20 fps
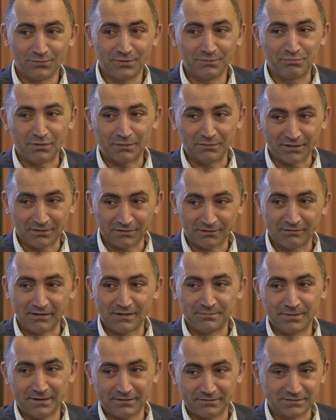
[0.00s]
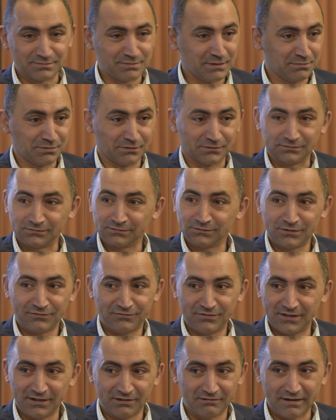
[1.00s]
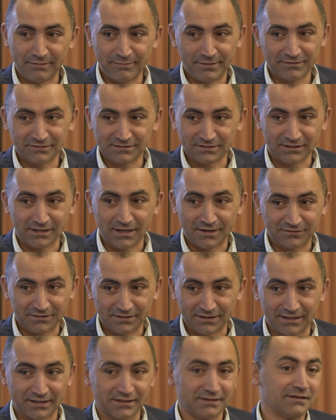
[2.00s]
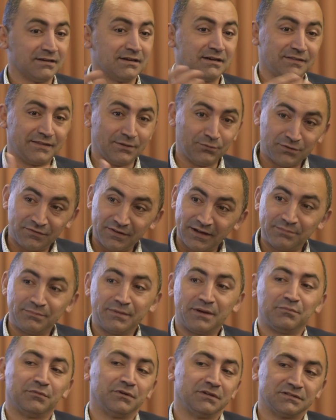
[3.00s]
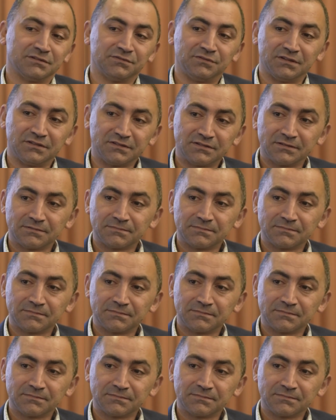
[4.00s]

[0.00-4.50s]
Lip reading: We've probably got grandparents, people with their grandparents alive today, that would have had memories of this.